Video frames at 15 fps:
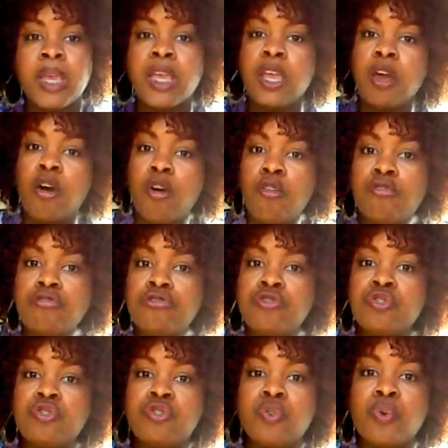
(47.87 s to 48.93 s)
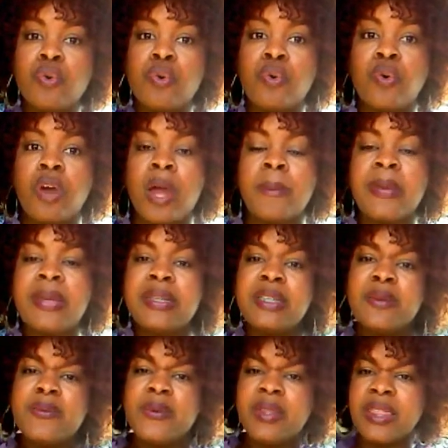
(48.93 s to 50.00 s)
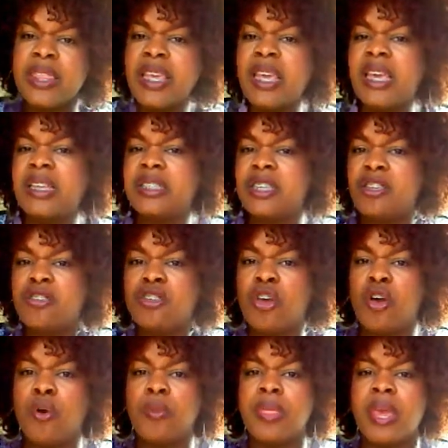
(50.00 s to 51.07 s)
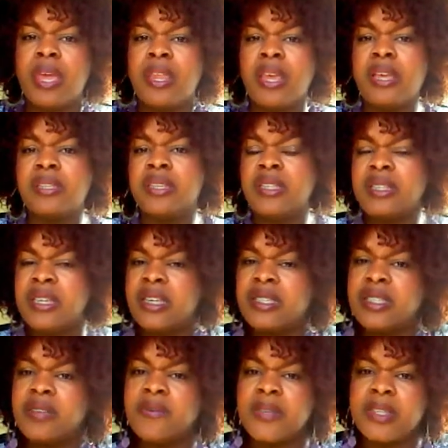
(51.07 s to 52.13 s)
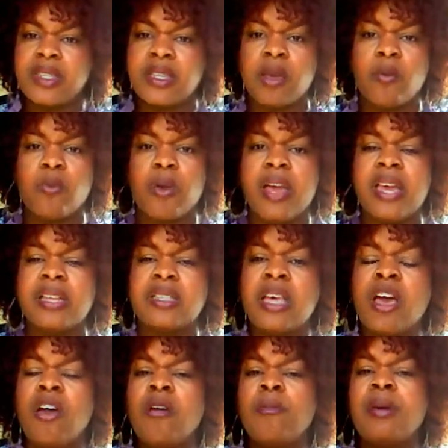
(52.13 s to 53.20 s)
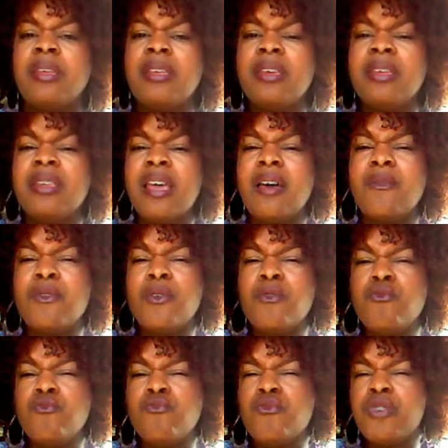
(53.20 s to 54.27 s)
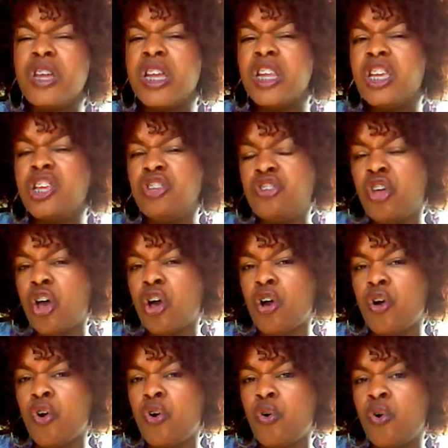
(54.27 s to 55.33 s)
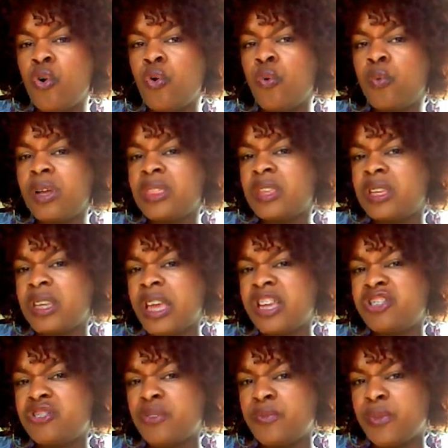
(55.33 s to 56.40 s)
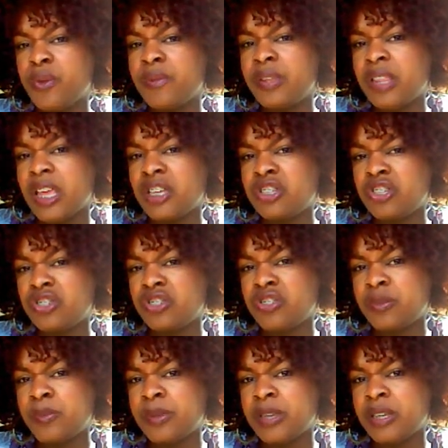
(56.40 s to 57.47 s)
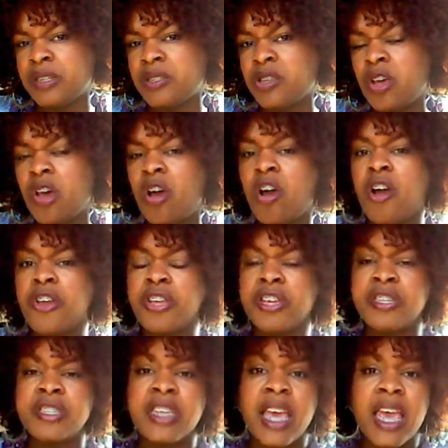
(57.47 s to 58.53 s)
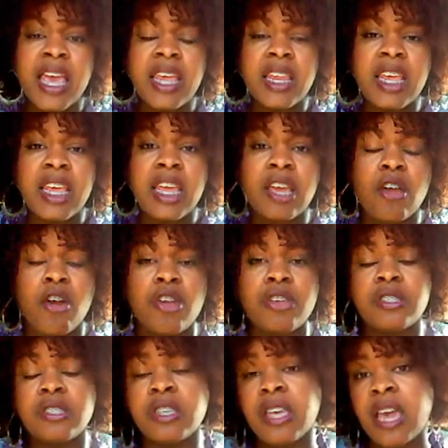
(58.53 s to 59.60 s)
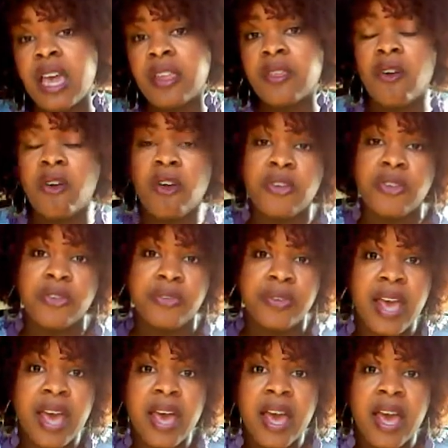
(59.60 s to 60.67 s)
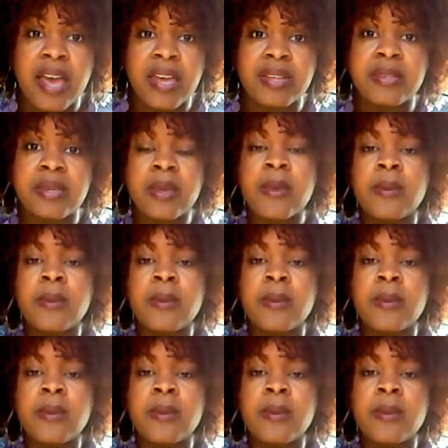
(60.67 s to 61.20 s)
He holds the door. I mean, different things that, that he's attentive in some ways, but you never really know what the nature of your relationship is. Are you dating? Are you together? Are you not?